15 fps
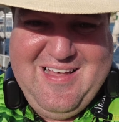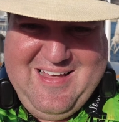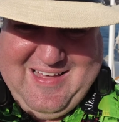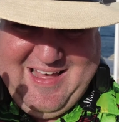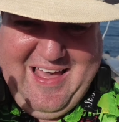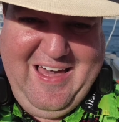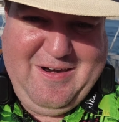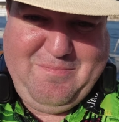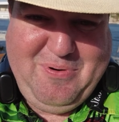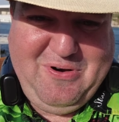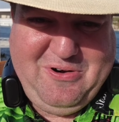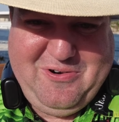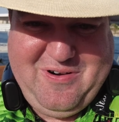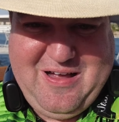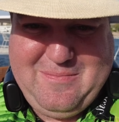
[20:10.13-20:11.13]
Uh, I had a
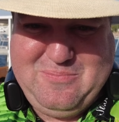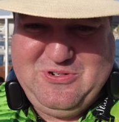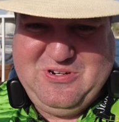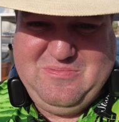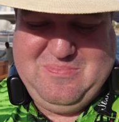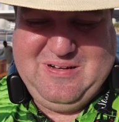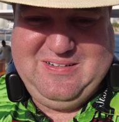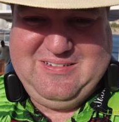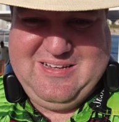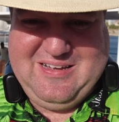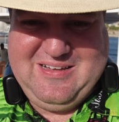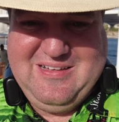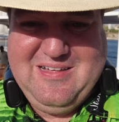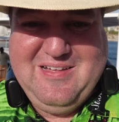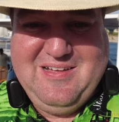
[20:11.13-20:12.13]
burger option, but
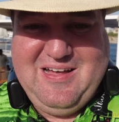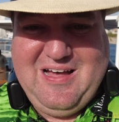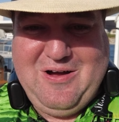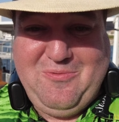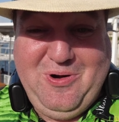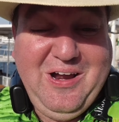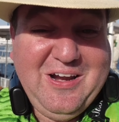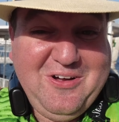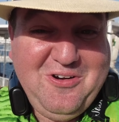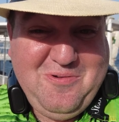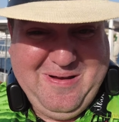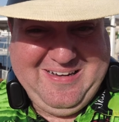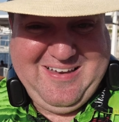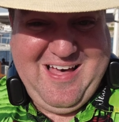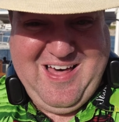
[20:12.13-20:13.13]
uh, uh we're going to go
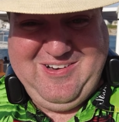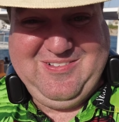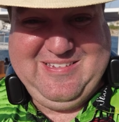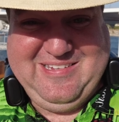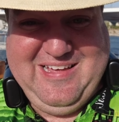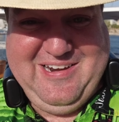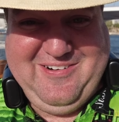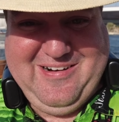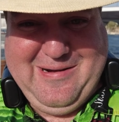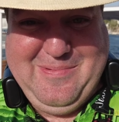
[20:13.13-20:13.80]
to McDonald's later.